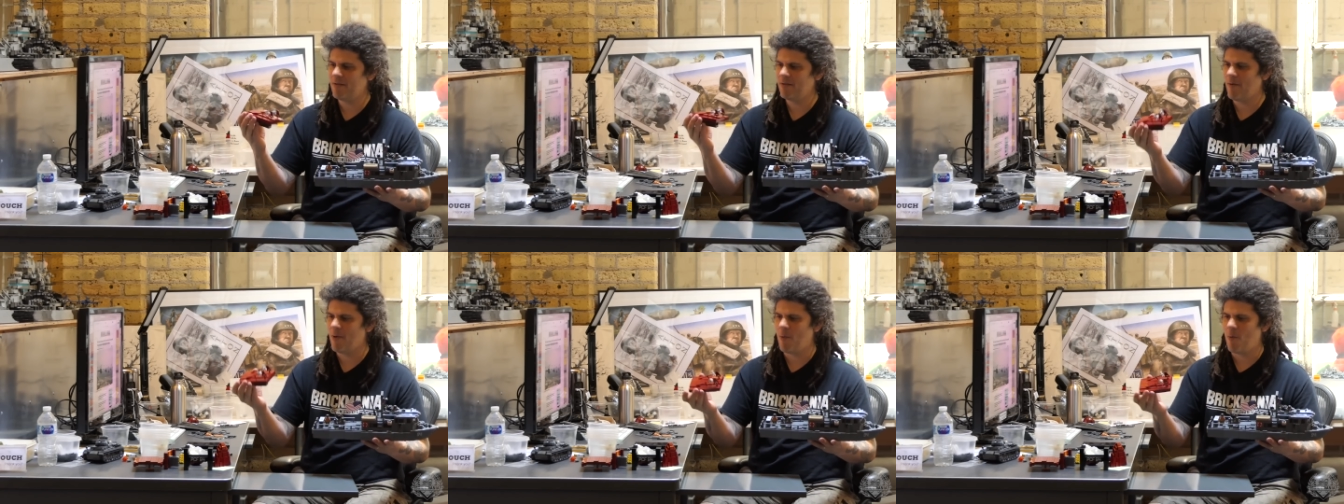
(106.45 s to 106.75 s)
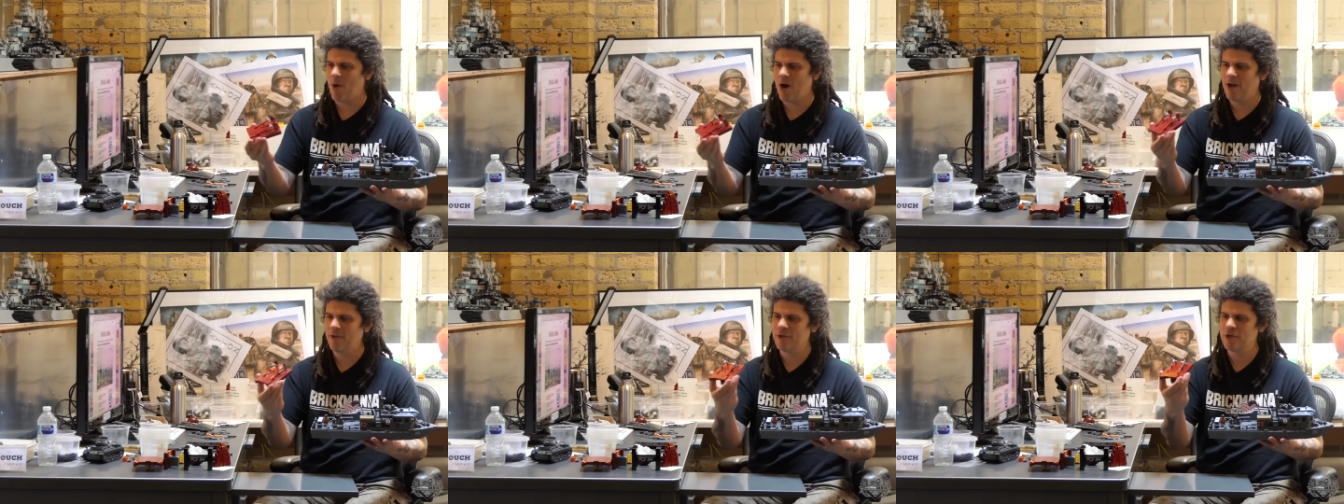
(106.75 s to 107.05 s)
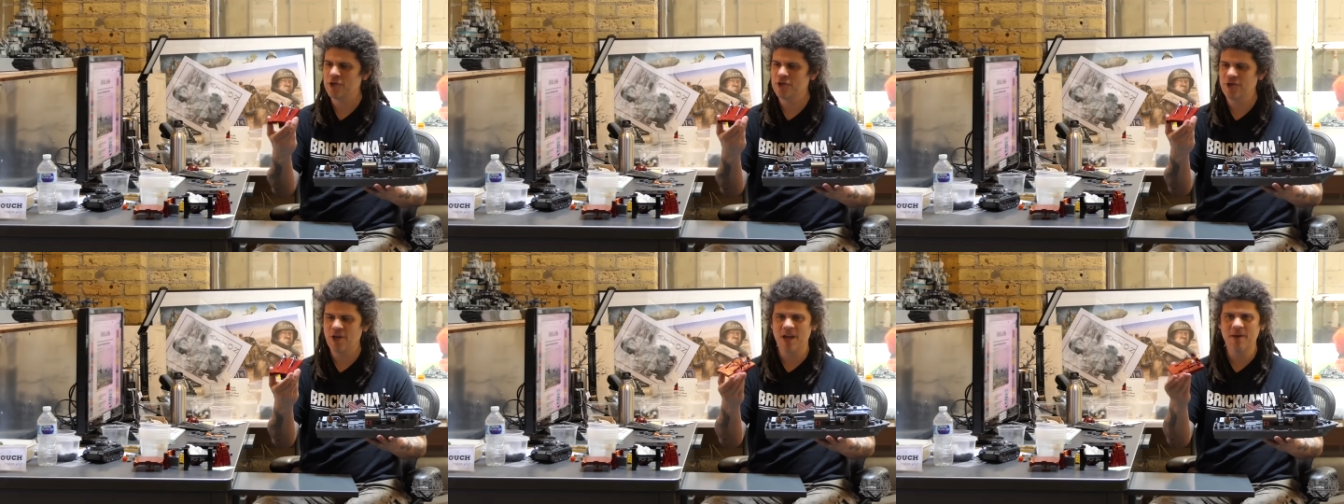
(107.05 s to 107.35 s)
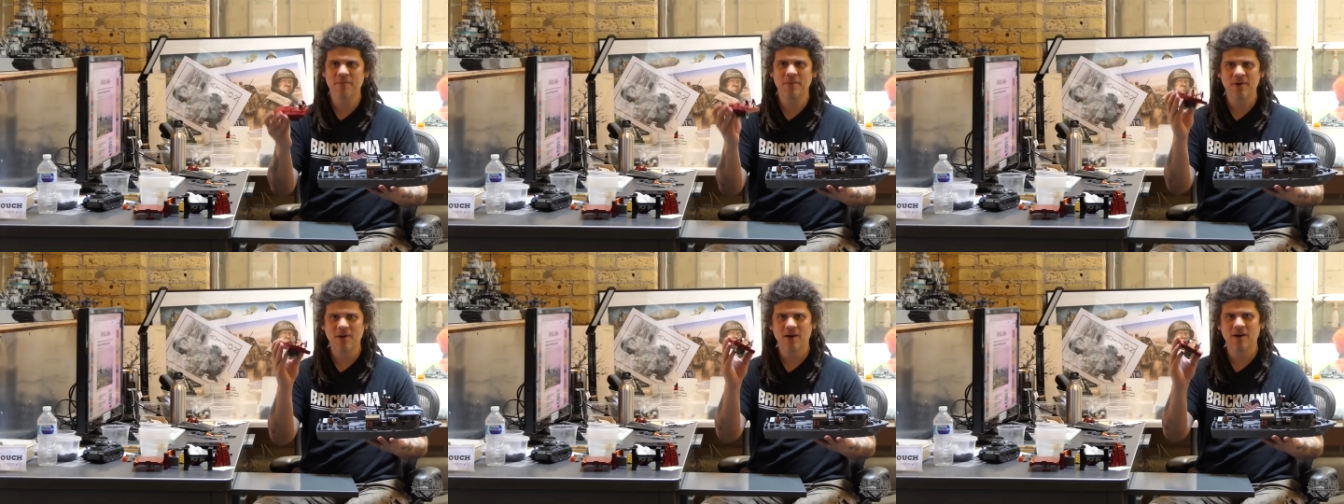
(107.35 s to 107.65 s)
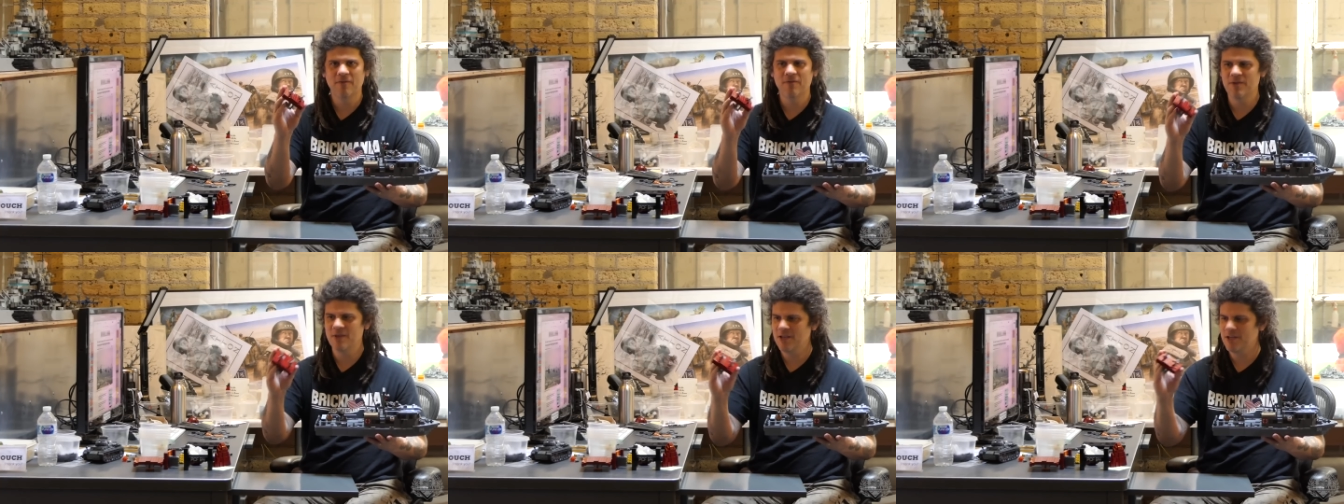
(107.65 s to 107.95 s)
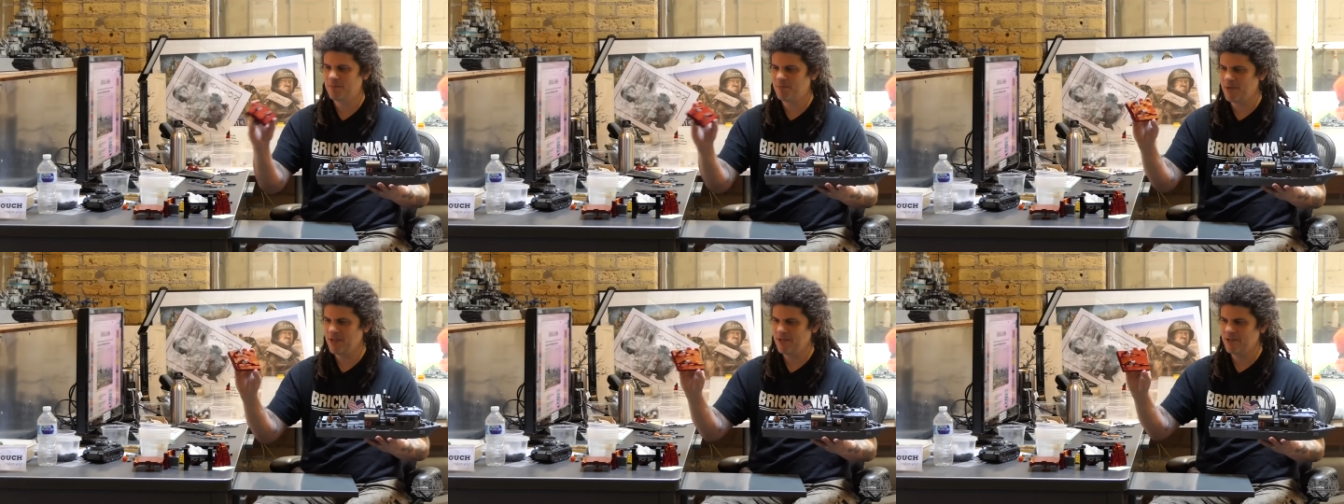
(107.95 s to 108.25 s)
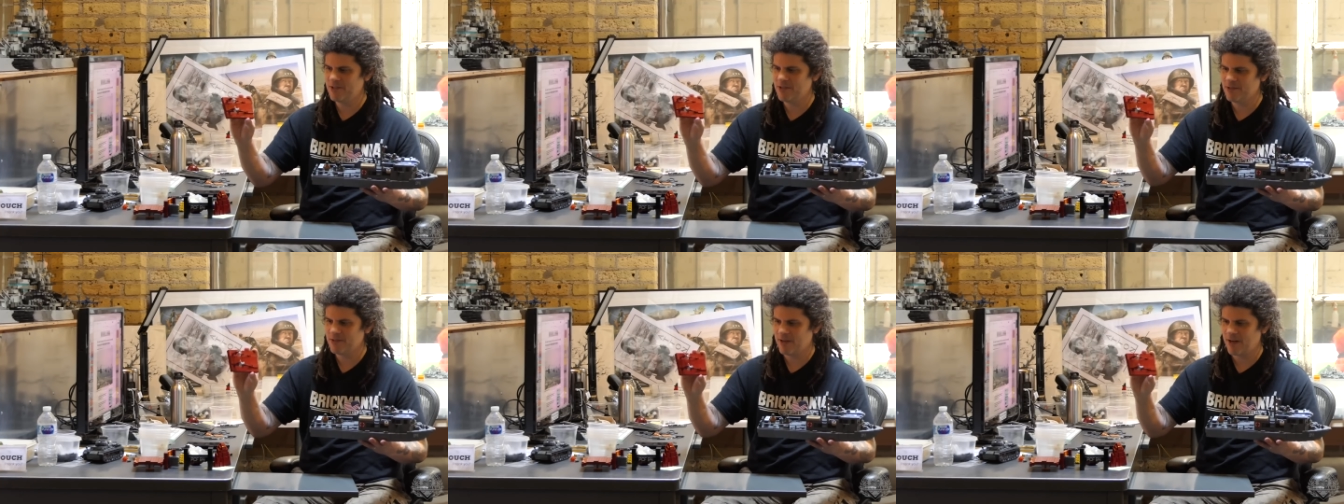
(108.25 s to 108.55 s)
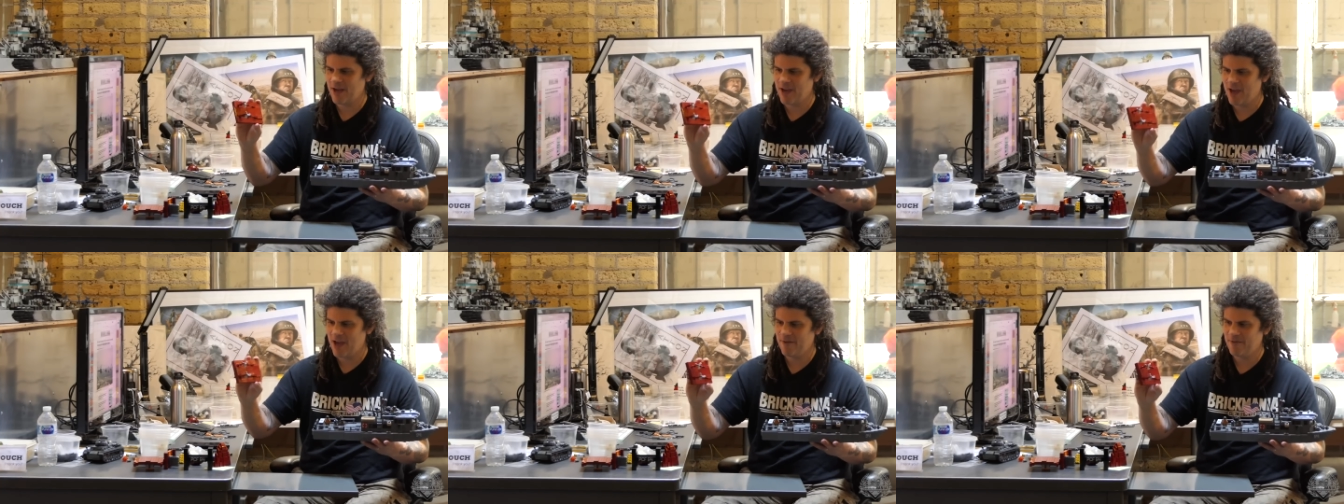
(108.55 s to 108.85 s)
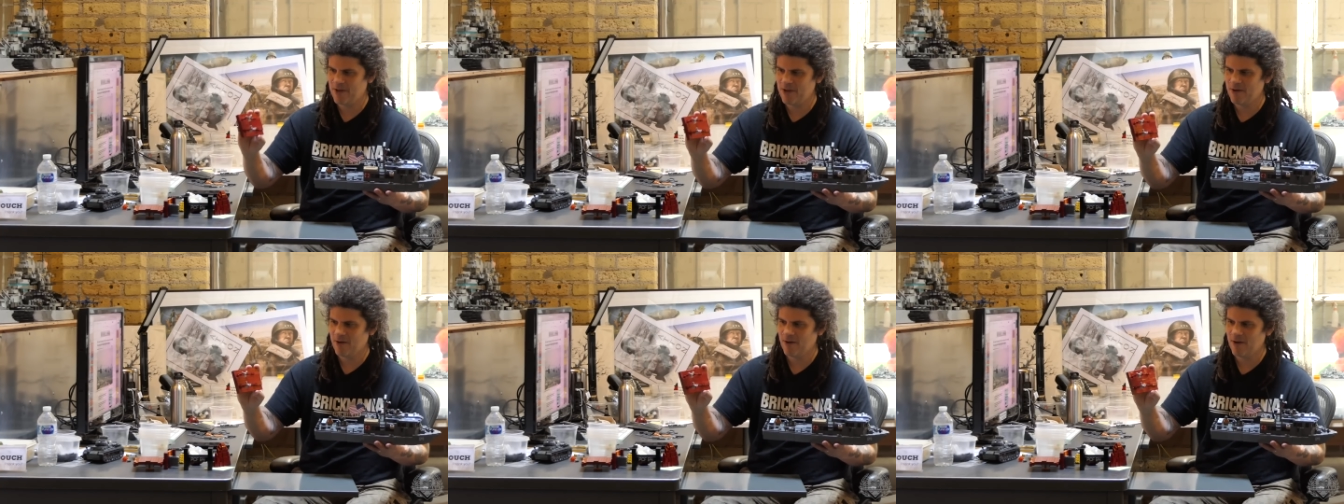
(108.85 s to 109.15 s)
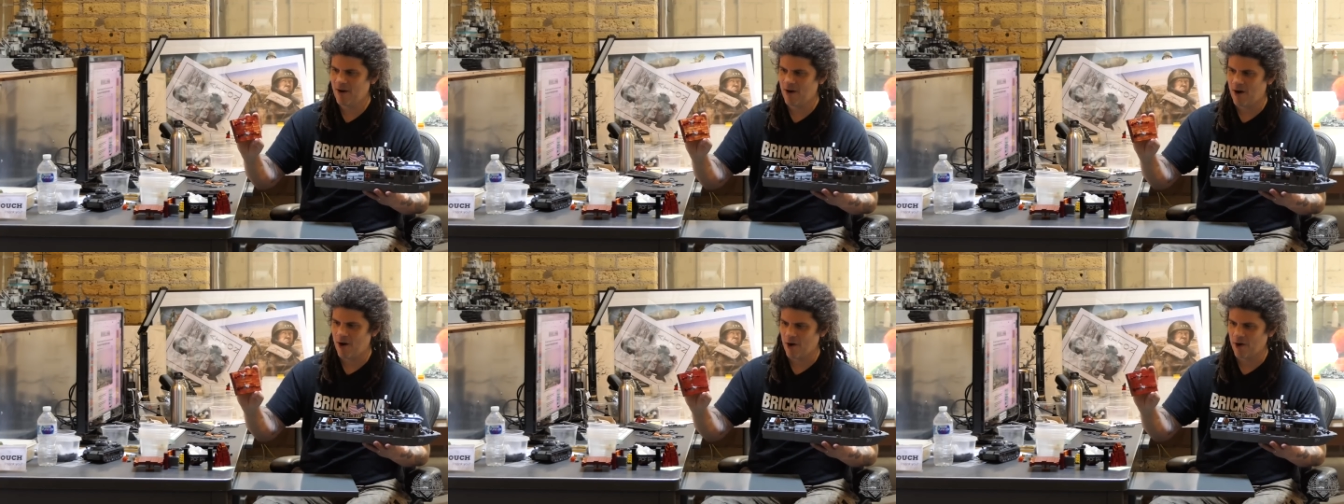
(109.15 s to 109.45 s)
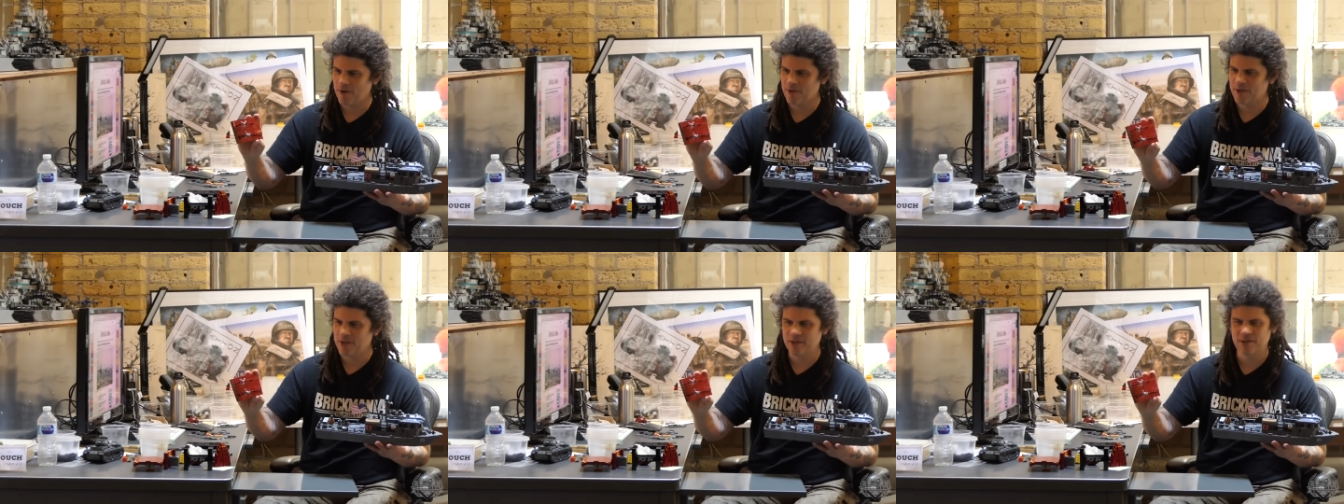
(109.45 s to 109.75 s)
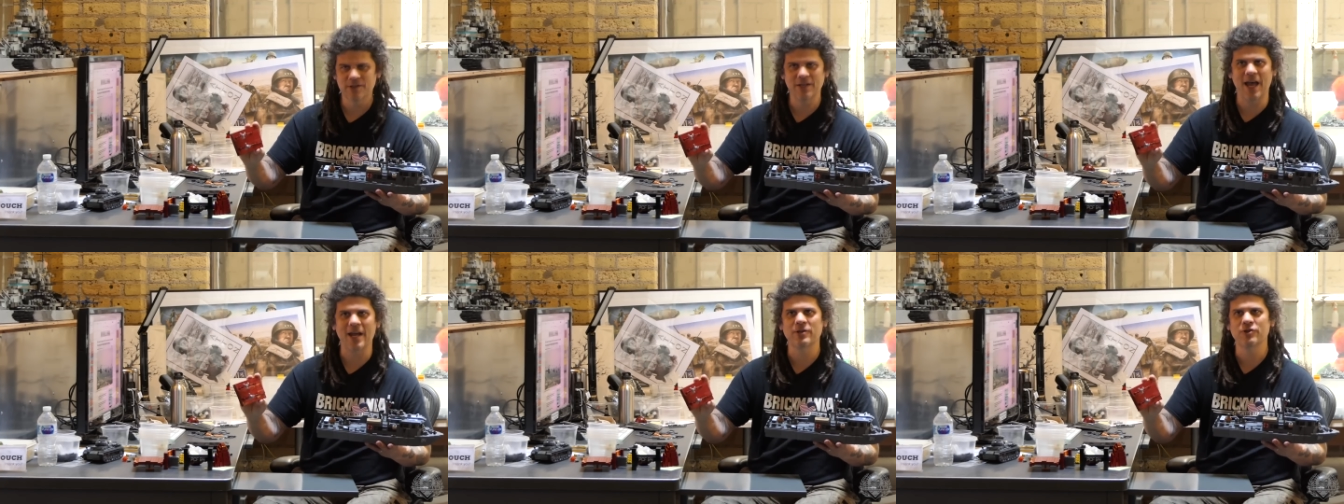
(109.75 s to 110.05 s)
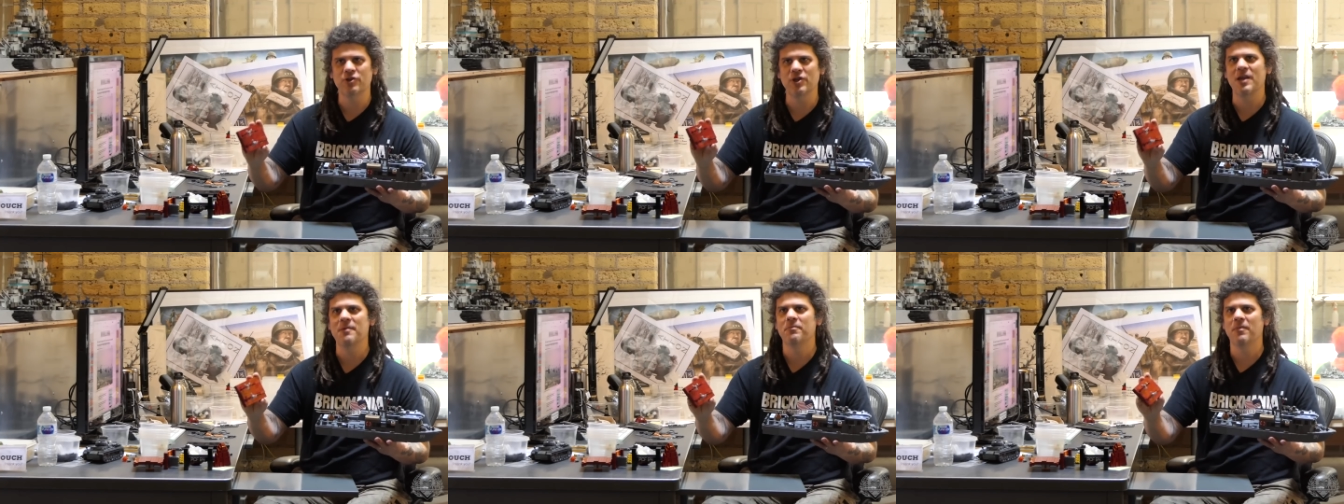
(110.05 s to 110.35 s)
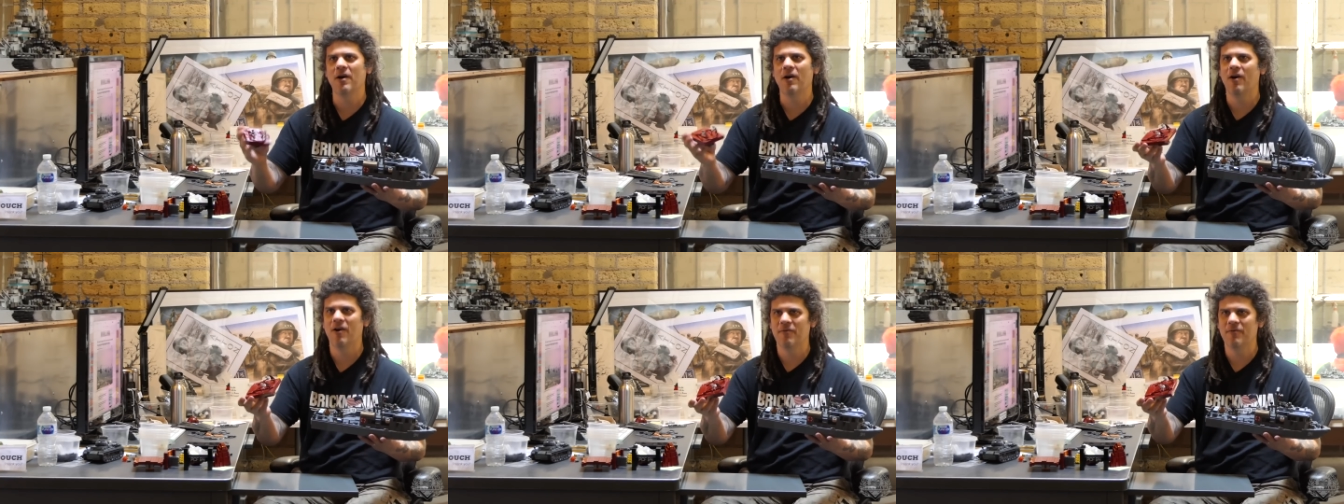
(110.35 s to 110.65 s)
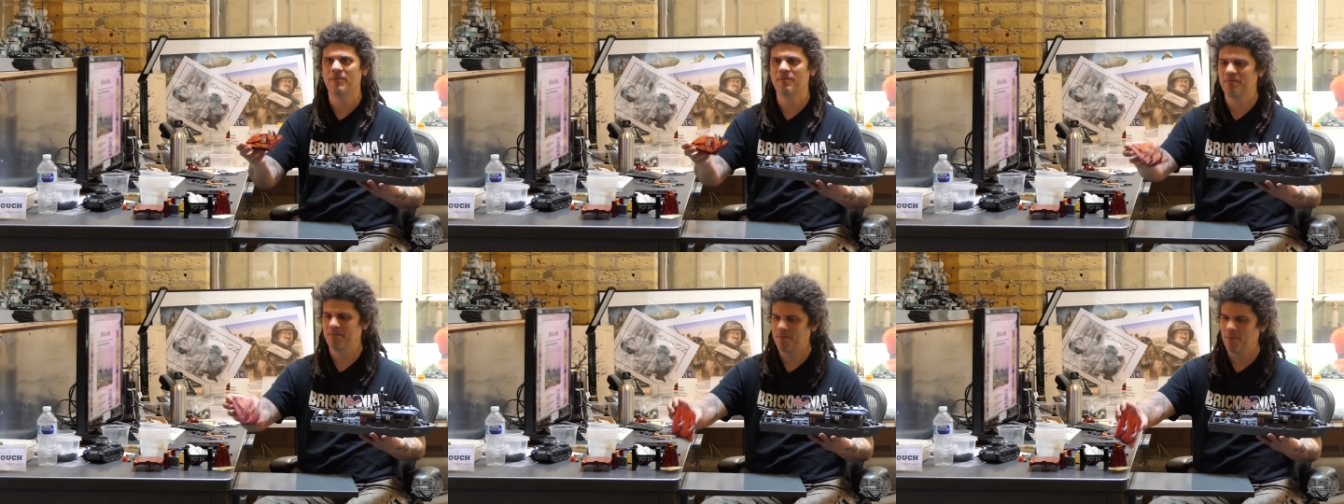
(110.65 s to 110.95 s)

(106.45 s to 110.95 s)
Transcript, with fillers: while the shape of these pieces that I have here are the exact shape of